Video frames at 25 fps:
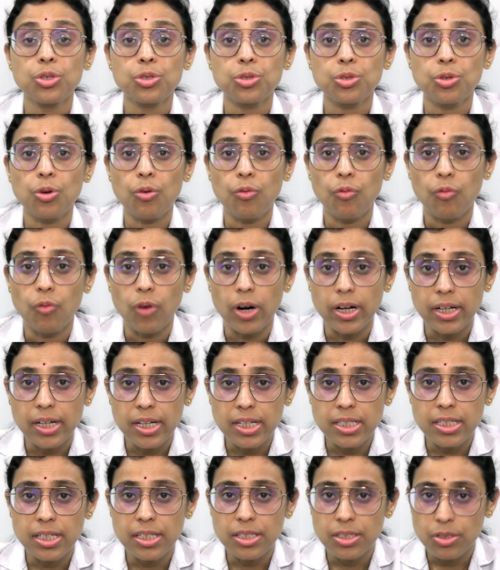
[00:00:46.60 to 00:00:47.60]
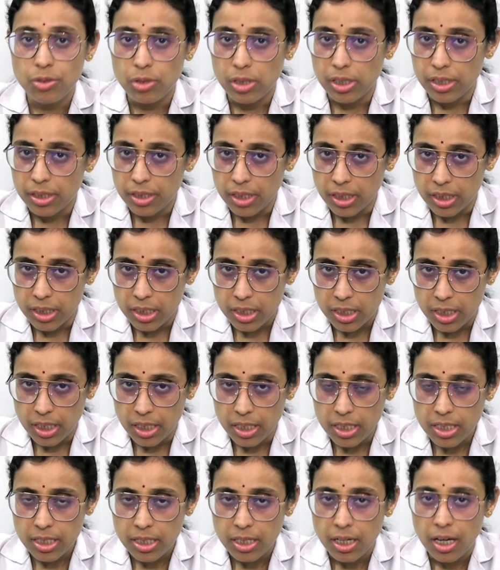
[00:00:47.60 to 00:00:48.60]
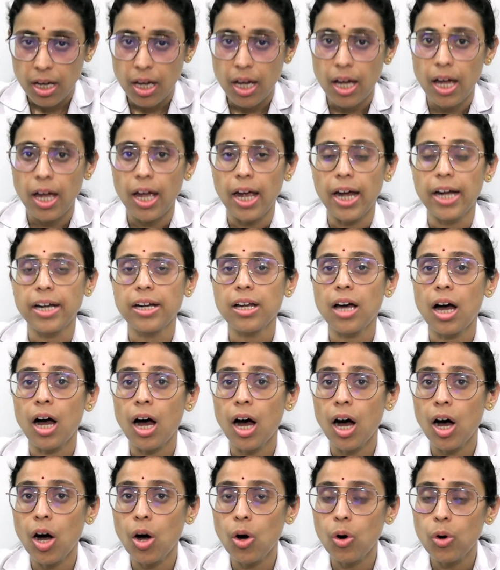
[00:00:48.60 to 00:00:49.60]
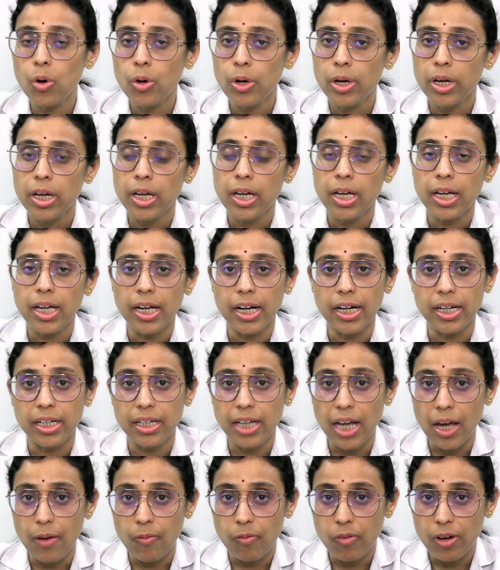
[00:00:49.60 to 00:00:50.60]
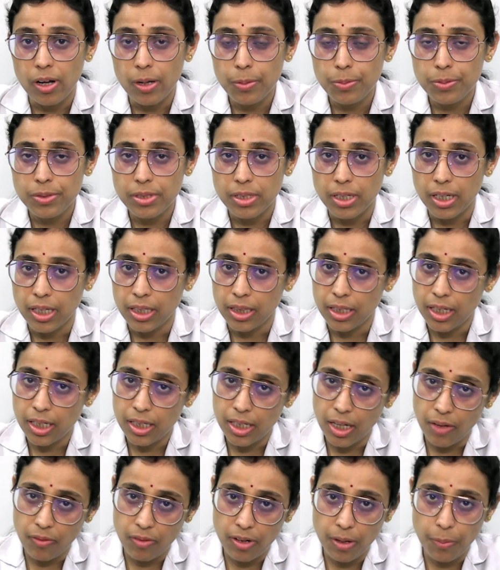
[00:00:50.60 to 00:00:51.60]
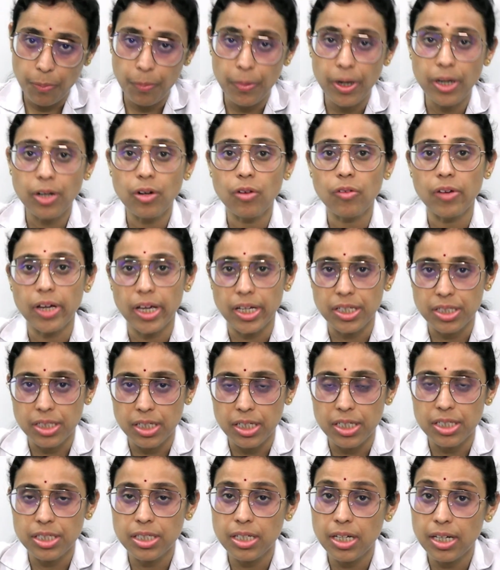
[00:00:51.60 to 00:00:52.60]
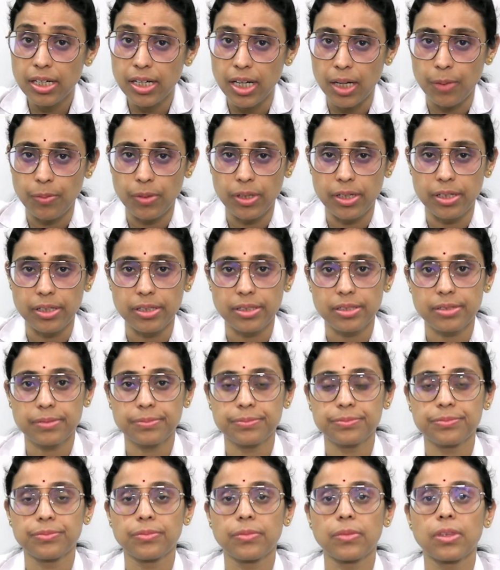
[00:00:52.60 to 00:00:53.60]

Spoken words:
So what is insulin resistance and how it develops in the development of gestational diabetes?